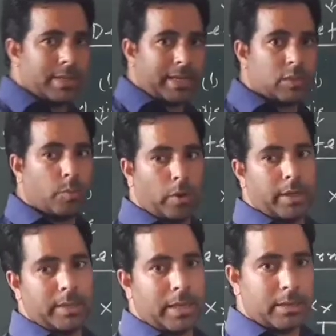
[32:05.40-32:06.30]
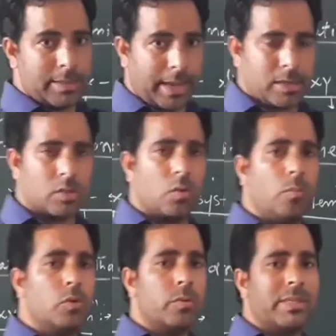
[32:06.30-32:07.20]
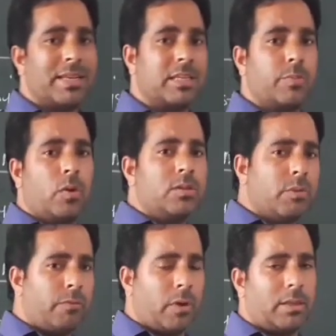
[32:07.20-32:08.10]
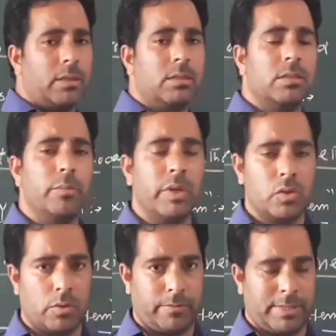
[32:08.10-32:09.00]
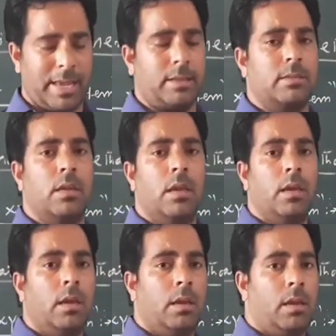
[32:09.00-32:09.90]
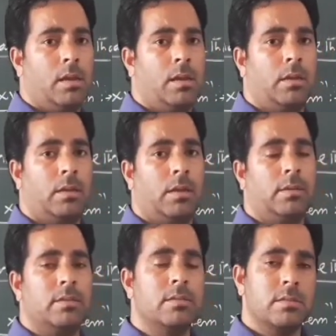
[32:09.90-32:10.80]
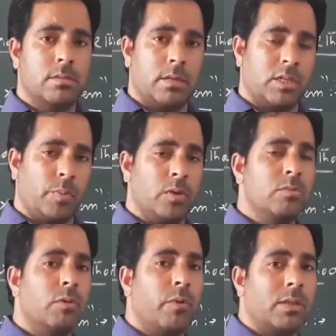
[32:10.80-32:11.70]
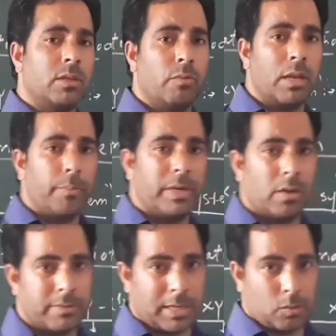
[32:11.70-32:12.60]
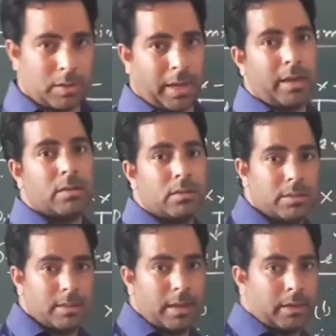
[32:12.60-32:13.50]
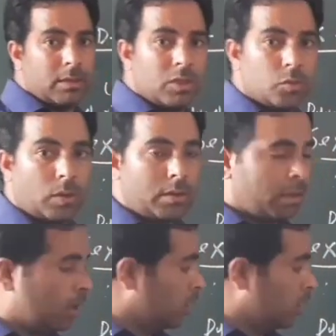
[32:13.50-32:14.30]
X body, that this X chromosome is responsible for the determination of sex. It is responsible for the development of sexual characters in an individual.